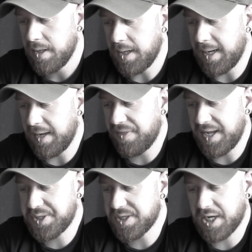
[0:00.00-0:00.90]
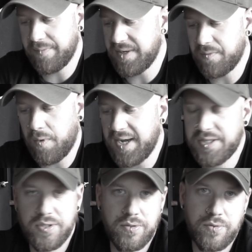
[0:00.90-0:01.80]
that's just going to be way
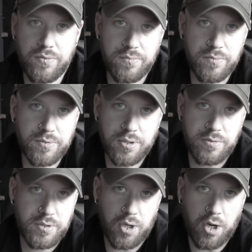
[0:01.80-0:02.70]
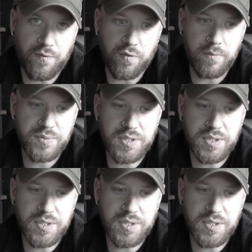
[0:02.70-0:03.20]
too tall for them.